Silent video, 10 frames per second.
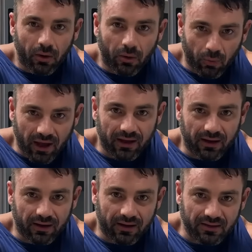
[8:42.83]
weigh
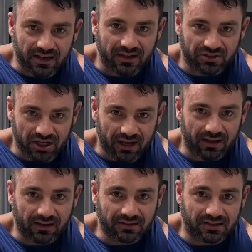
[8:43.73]
in, take
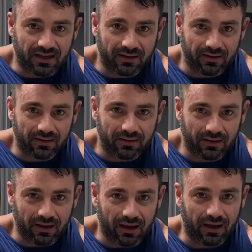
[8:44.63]
check-ins,
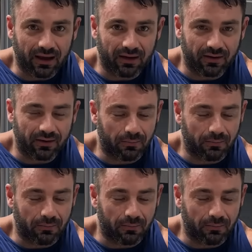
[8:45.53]
and